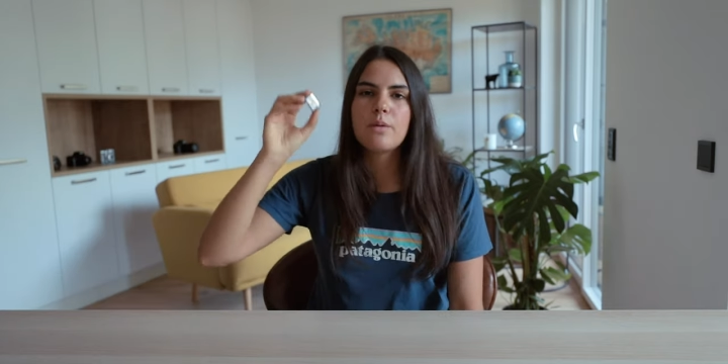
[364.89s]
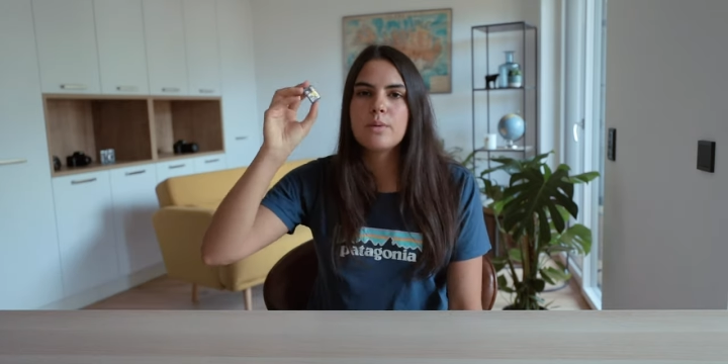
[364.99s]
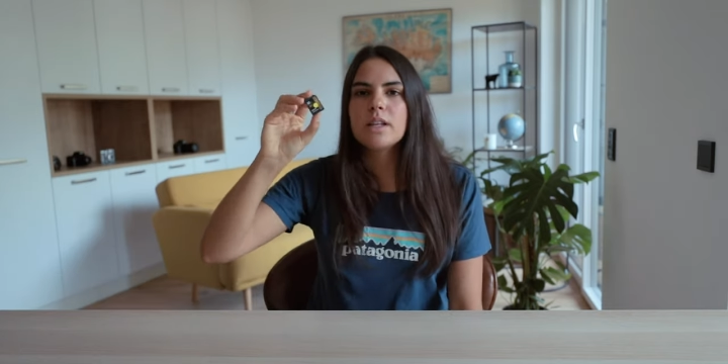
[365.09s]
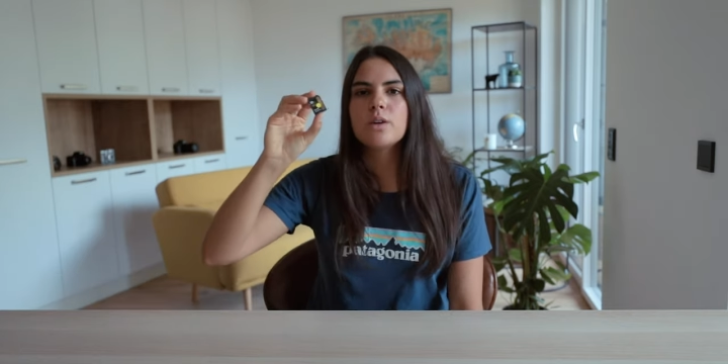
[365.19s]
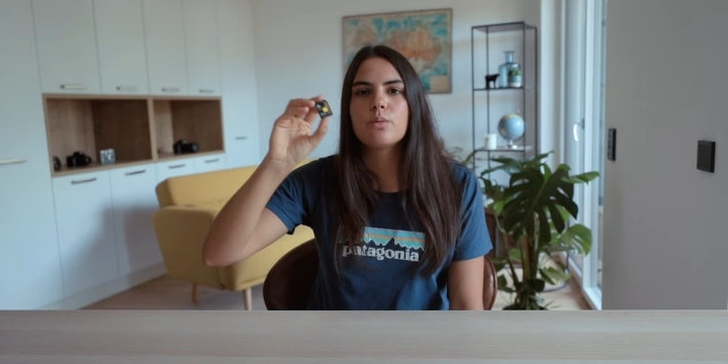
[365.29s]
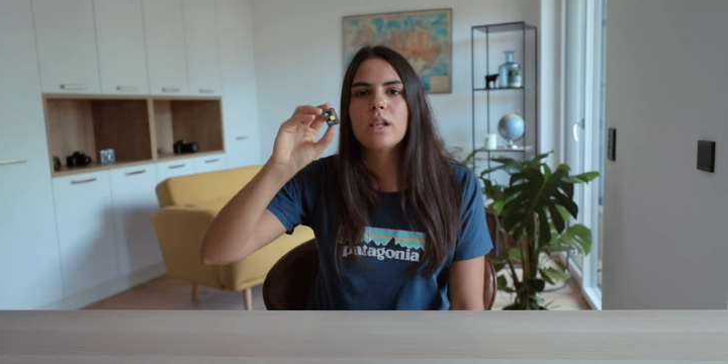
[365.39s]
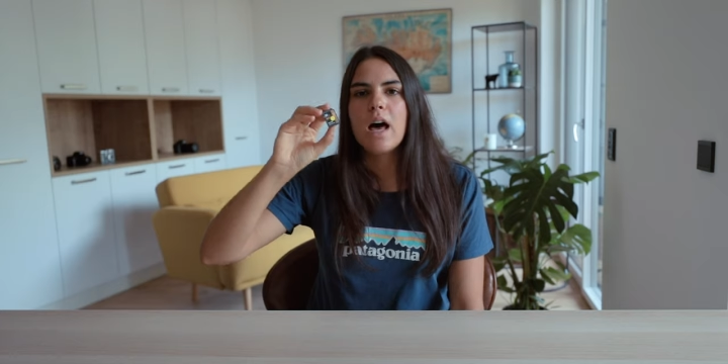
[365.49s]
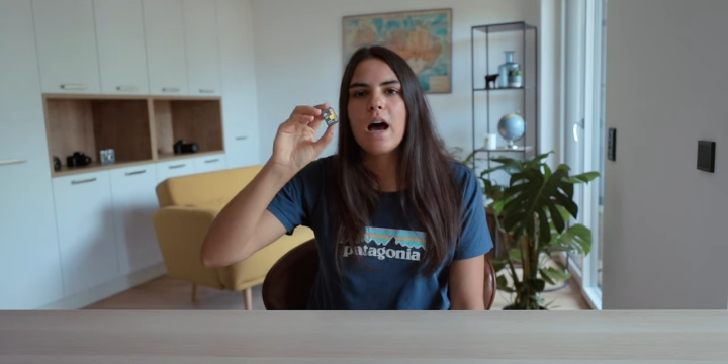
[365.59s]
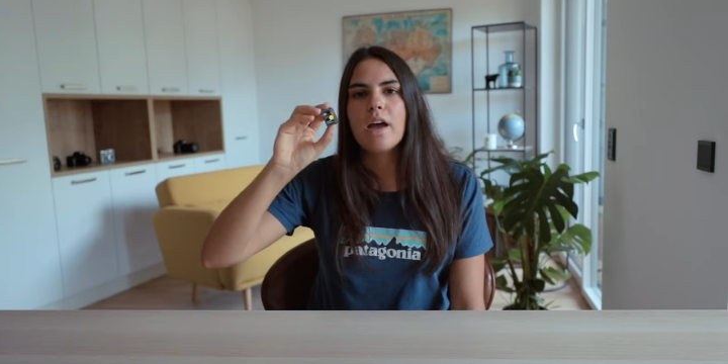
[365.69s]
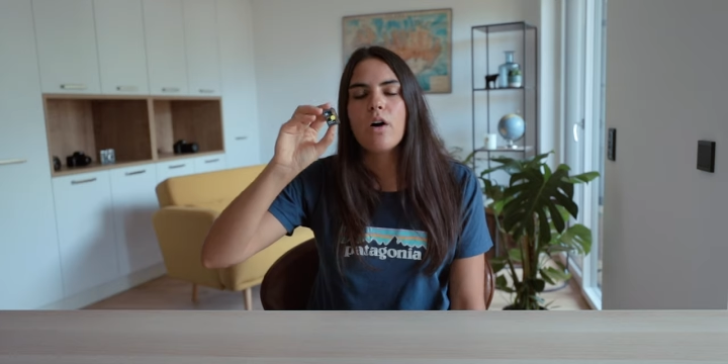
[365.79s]
I really
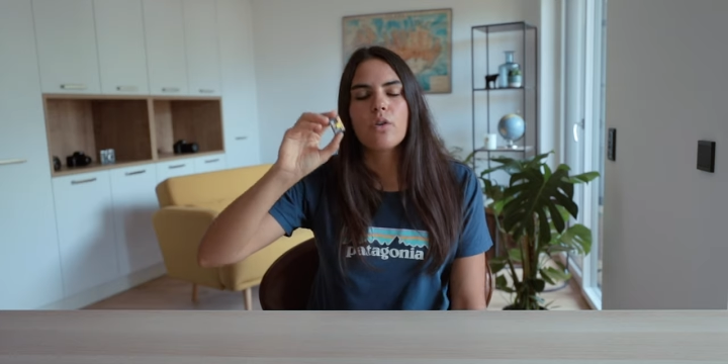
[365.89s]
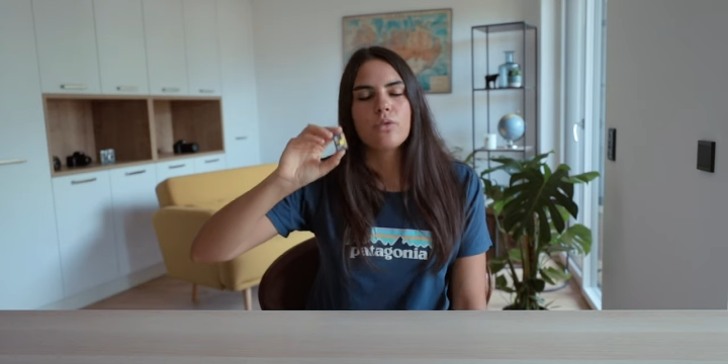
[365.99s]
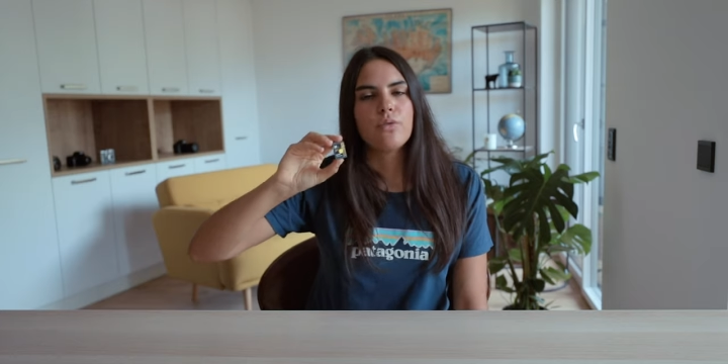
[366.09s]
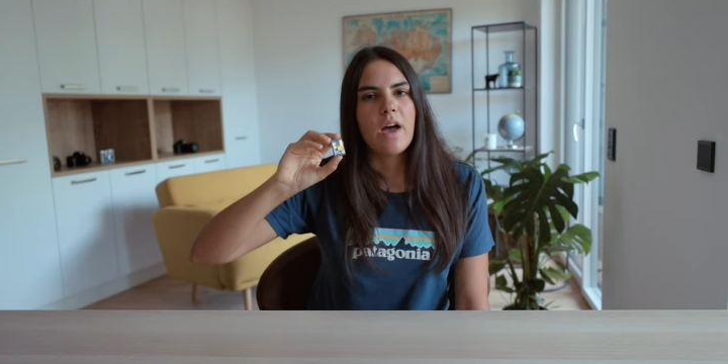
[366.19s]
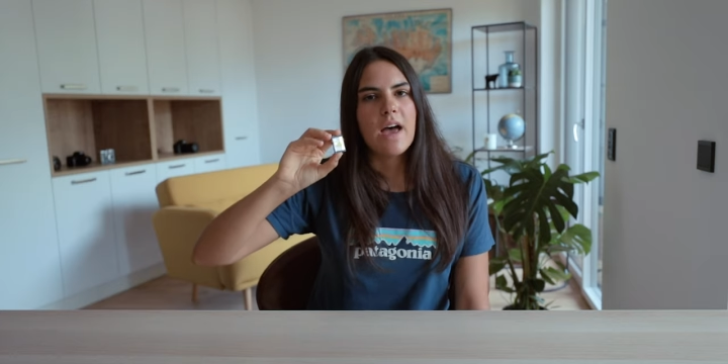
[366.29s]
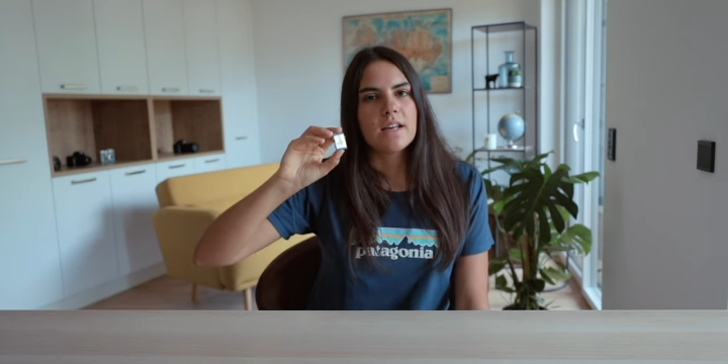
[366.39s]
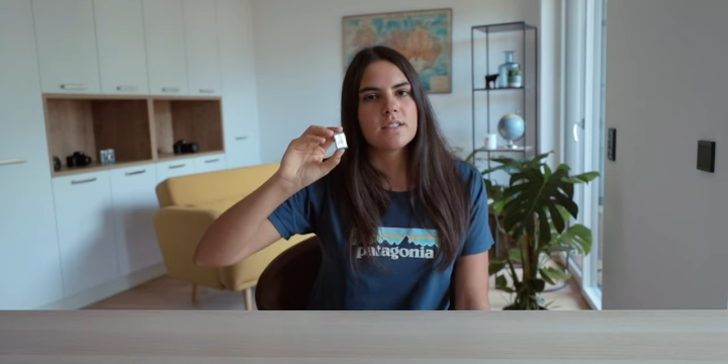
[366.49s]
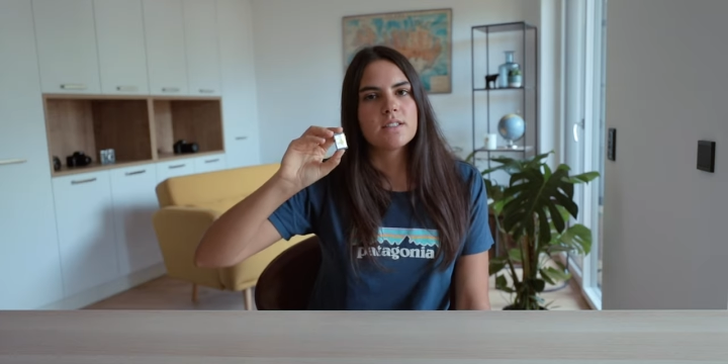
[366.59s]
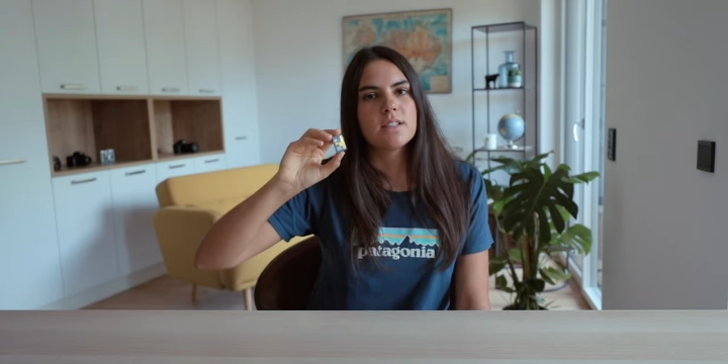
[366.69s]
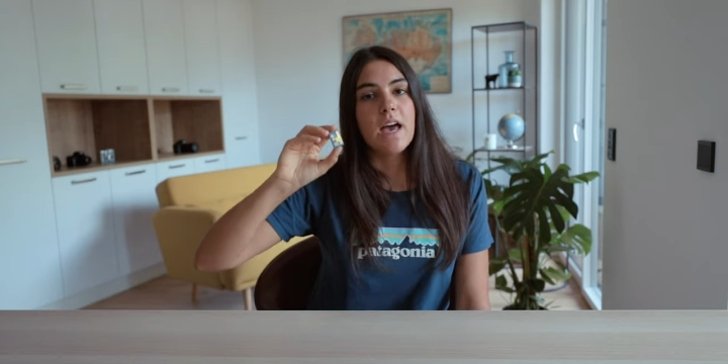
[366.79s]
rely on
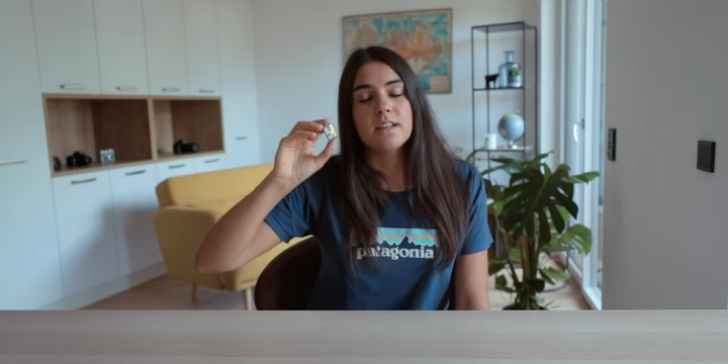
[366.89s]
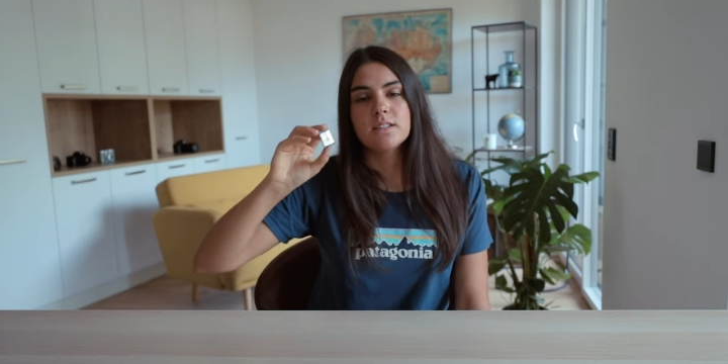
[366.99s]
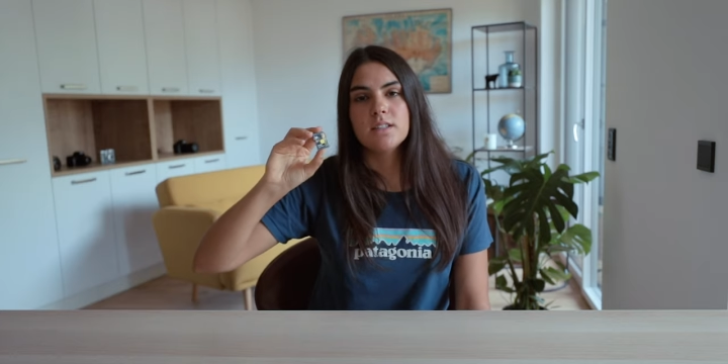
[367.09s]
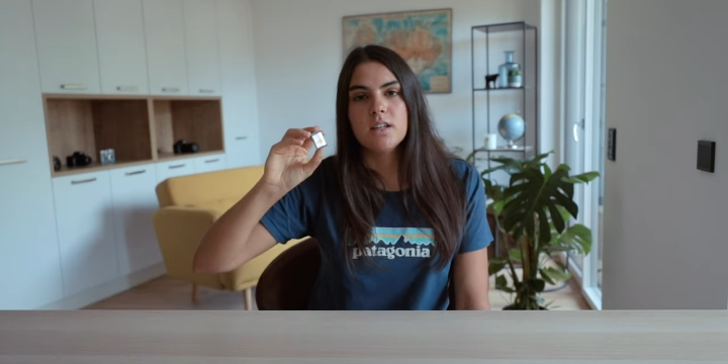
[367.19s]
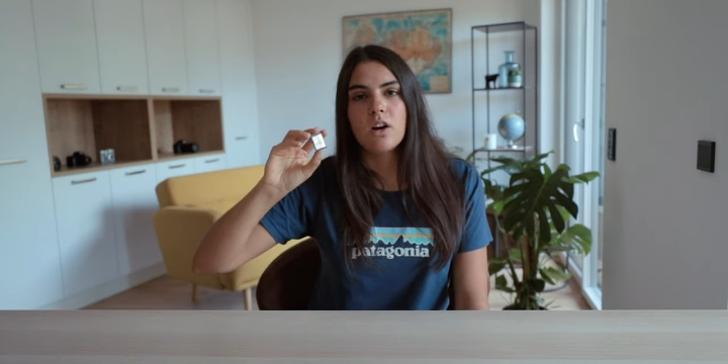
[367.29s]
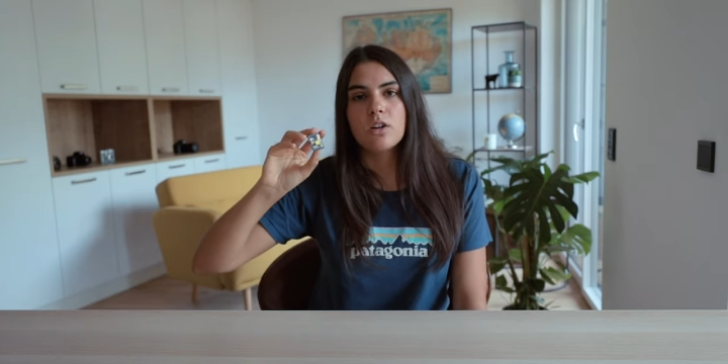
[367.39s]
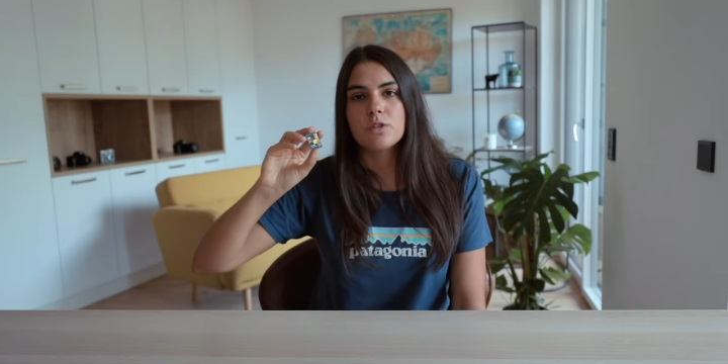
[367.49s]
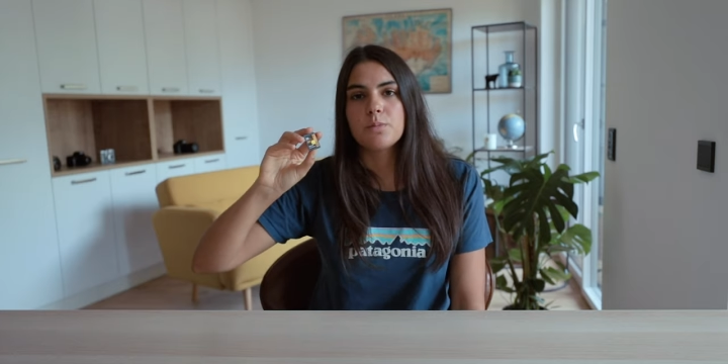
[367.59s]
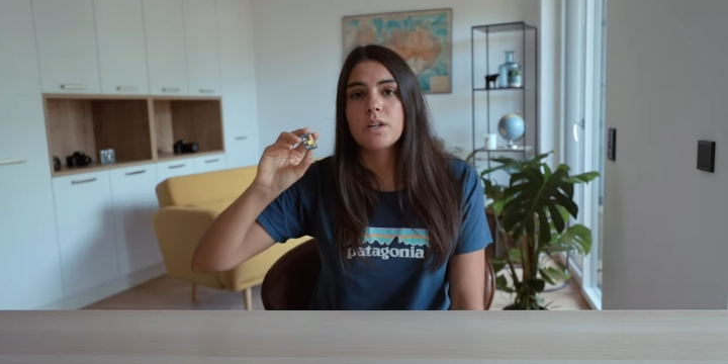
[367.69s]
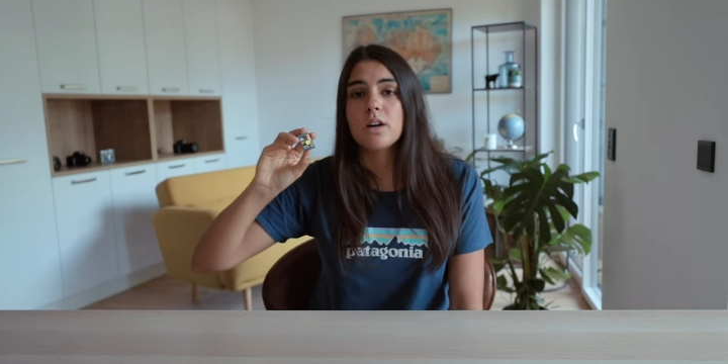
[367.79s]
fast SD
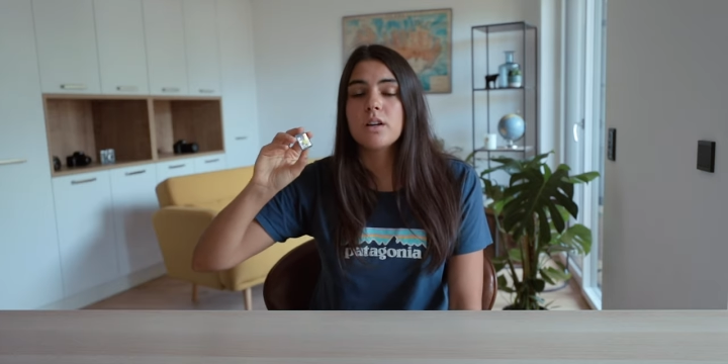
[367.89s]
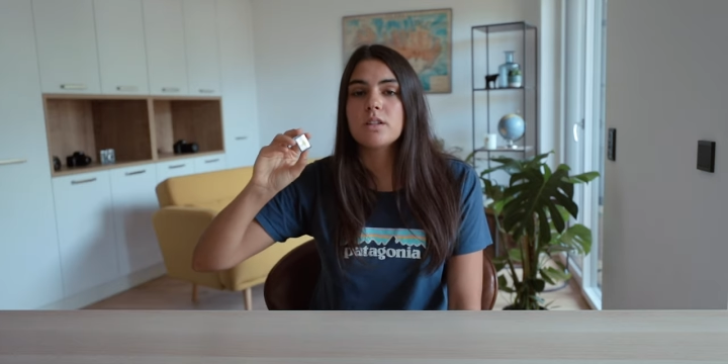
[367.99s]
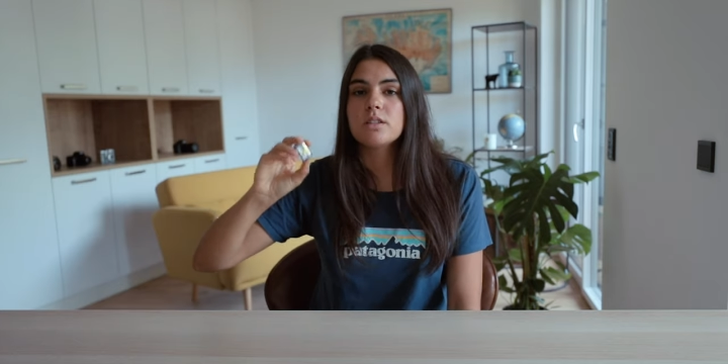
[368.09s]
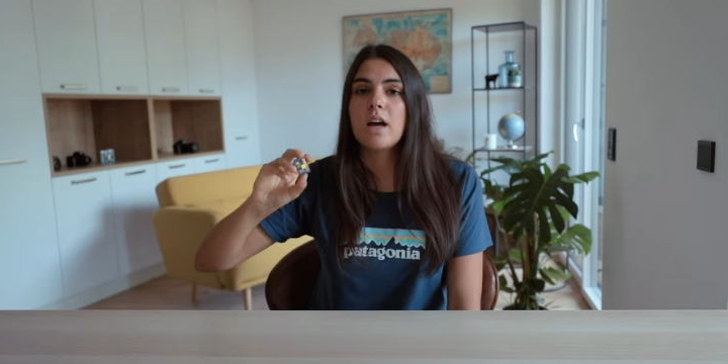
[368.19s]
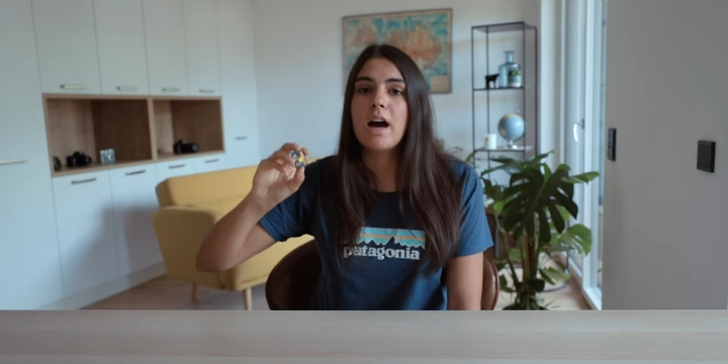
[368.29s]
cards because